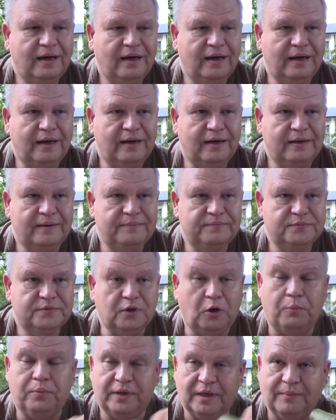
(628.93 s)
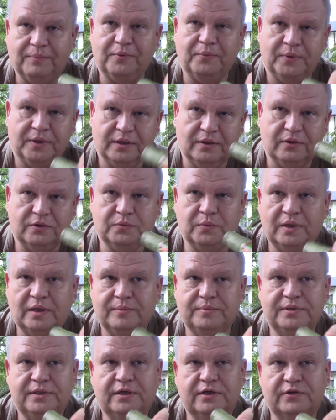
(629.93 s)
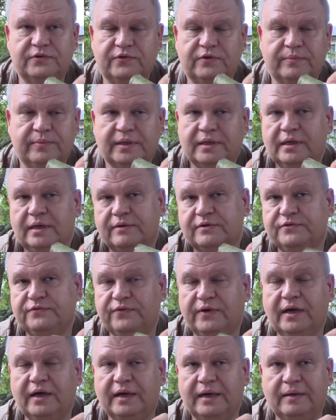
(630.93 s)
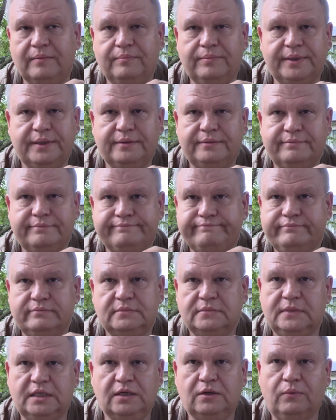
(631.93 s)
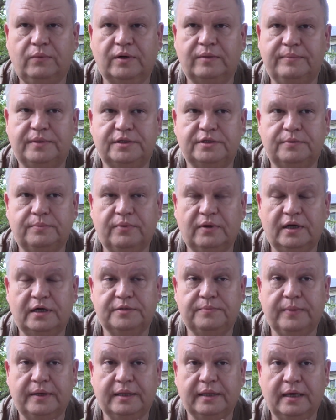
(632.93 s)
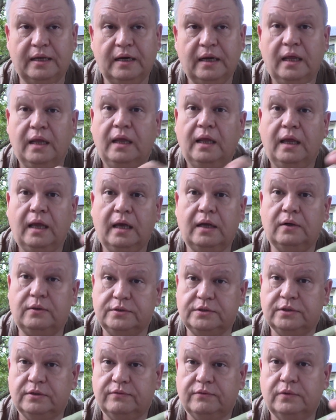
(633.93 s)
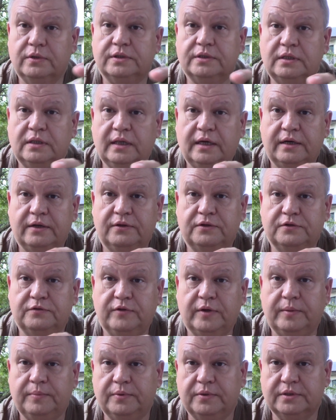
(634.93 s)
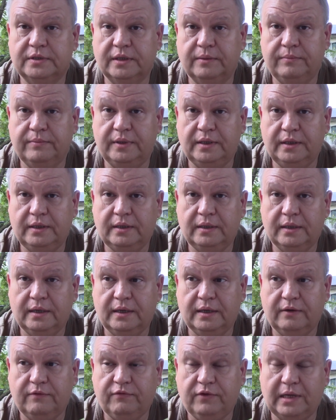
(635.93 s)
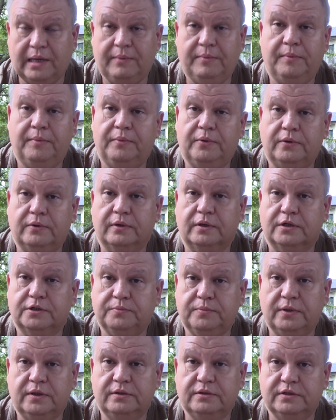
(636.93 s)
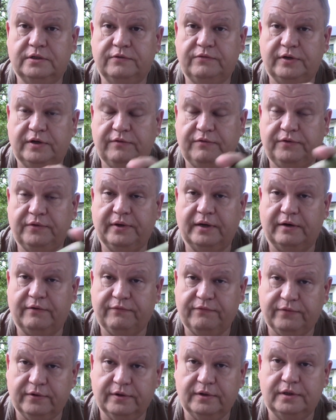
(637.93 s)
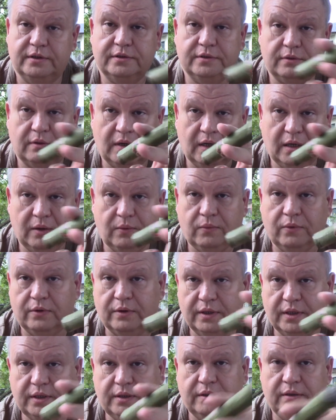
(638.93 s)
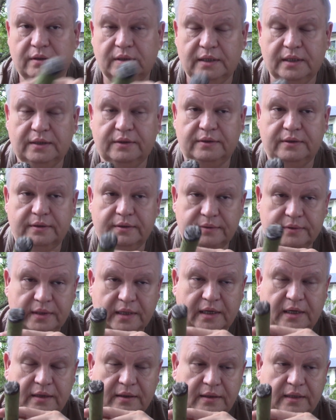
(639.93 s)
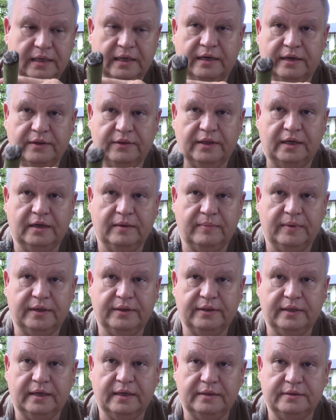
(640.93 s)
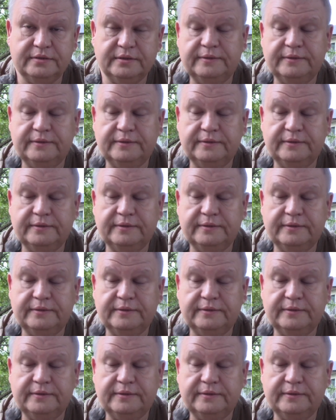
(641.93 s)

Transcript: Uh, I opened up the windows, went upstairs for a bit, and I was fine. But you don't want to be surprised by that. And also, of course, a lot of those vapors can be uh, flammable or explosive. And if you've got a furnace or hot water heater down there, you got to you got to think about that.